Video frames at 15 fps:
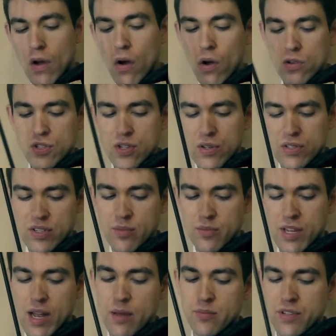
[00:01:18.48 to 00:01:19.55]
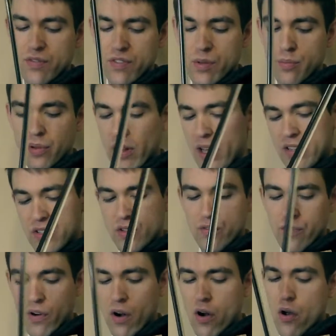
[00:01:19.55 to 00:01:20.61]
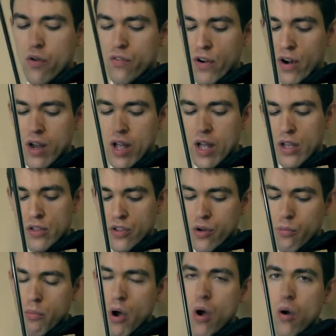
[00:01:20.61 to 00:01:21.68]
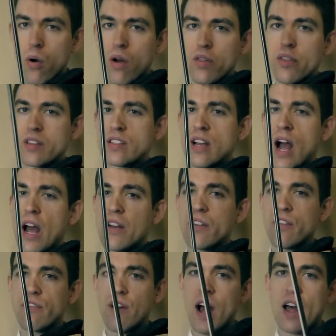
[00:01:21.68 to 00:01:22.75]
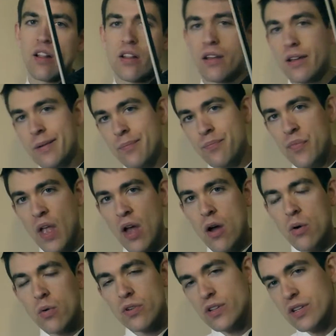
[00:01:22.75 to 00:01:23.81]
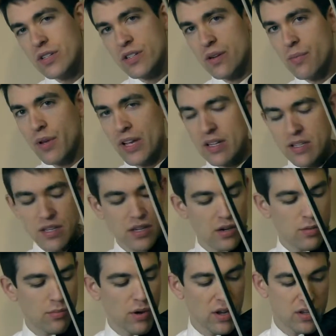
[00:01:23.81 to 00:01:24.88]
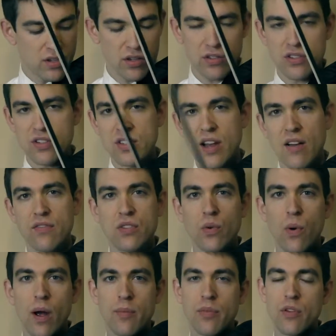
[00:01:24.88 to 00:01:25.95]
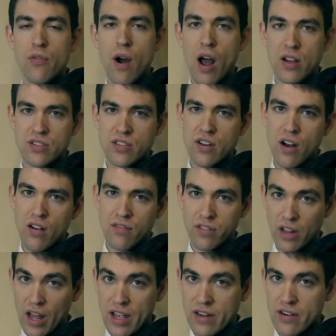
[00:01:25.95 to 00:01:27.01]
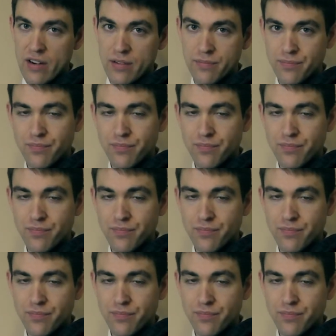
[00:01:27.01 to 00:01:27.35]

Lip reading: Also, sometimes if you play too far over, you'll bow on the side of your violin, which isn't a big deal, but you'll just have to wipe the rosin off later.